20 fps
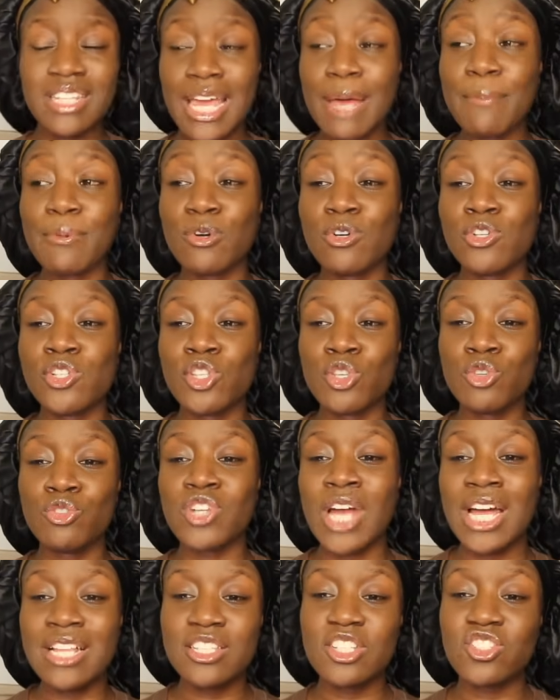Yeah, because you
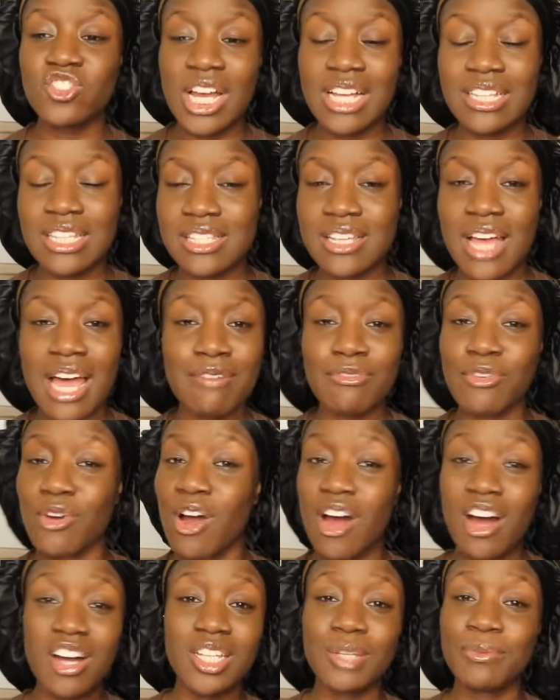tried to drag this guy for
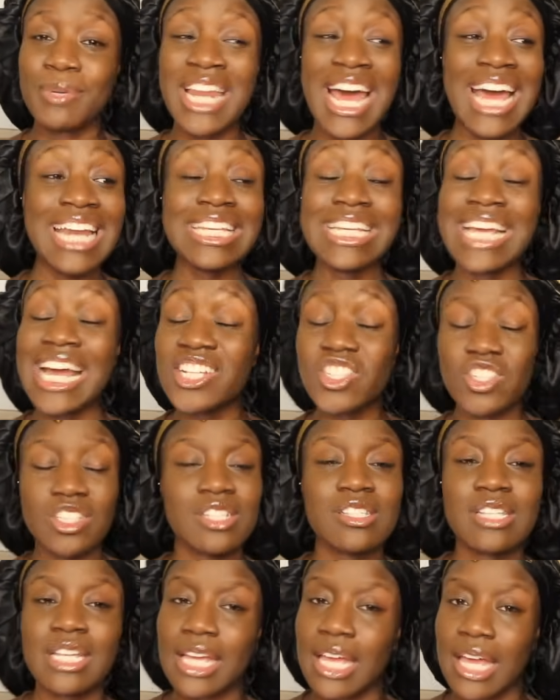an argument and he actually
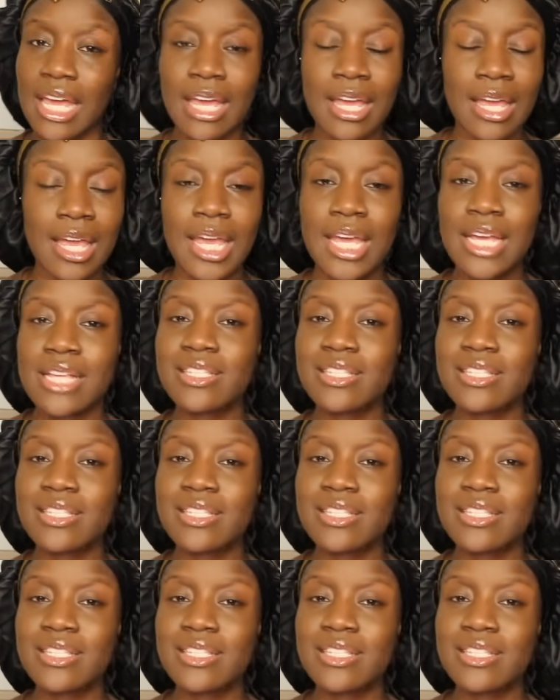doesn't care